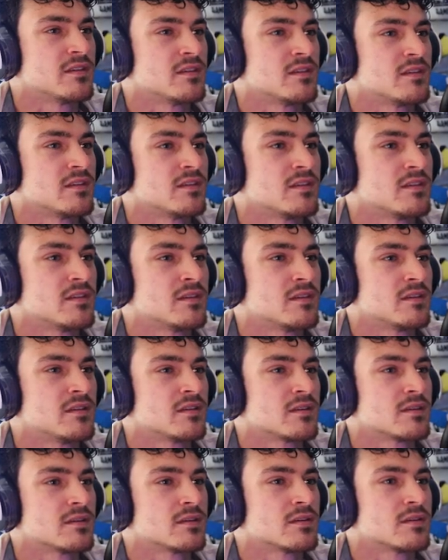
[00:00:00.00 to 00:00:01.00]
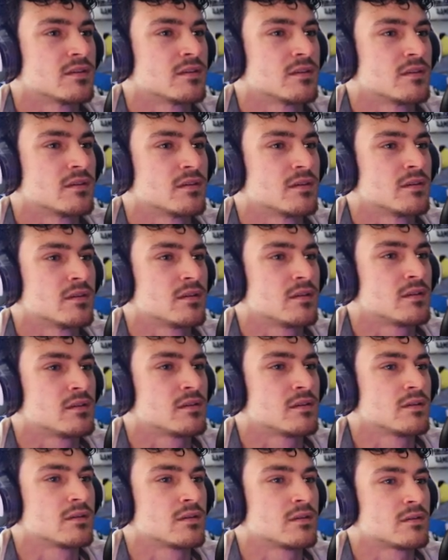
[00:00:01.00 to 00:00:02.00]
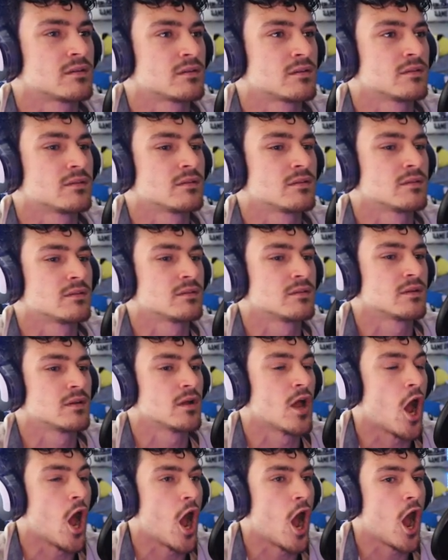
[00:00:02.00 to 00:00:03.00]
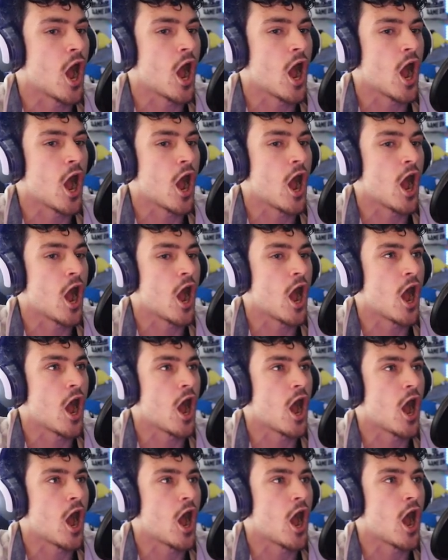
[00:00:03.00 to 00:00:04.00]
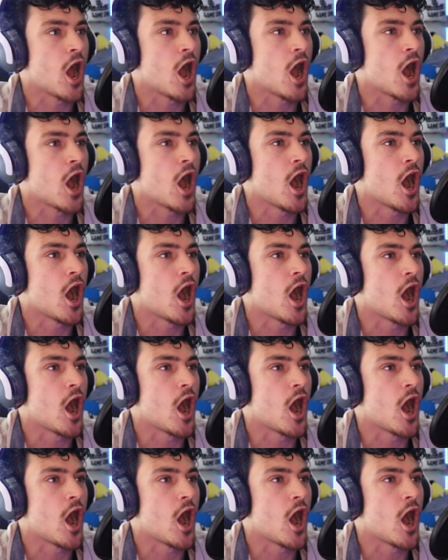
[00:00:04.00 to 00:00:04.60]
(silence)